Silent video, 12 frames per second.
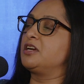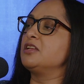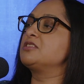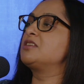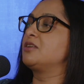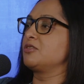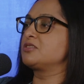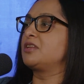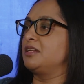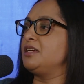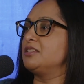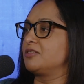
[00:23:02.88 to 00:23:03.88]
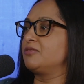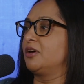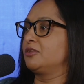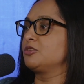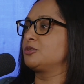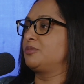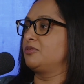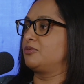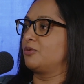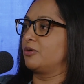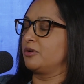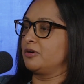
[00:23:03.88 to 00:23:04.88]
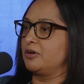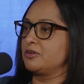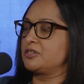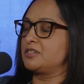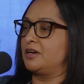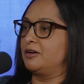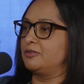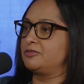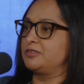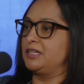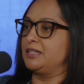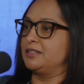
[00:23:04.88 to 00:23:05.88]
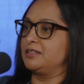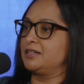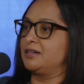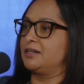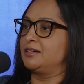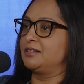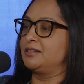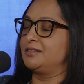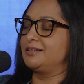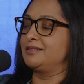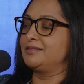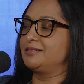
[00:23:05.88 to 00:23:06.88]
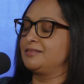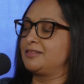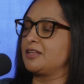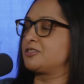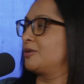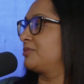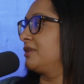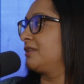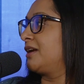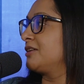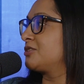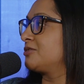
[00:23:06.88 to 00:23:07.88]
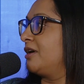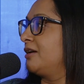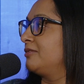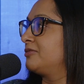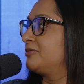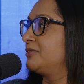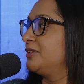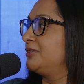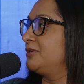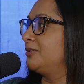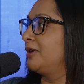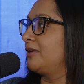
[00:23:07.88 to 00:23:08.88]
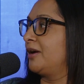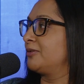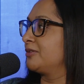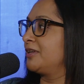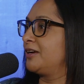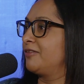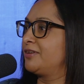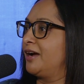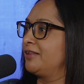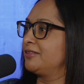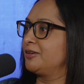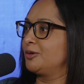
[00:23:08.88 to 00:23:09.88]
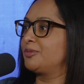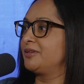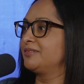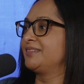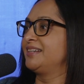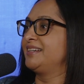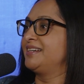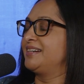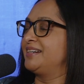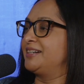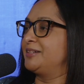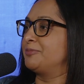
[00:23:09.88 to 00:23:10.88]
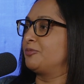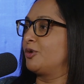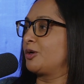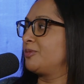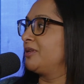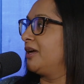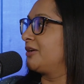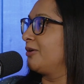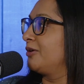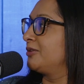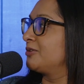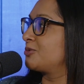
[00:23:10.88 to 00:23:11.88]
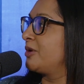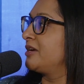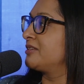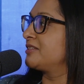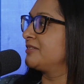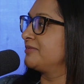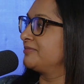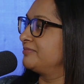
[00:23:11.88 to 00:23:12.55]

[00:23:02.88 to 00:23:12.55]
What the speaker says: considers the needs of others before herself, and that's something that I strive to do. I don't think I've gotten there, but want to be like her in those ways.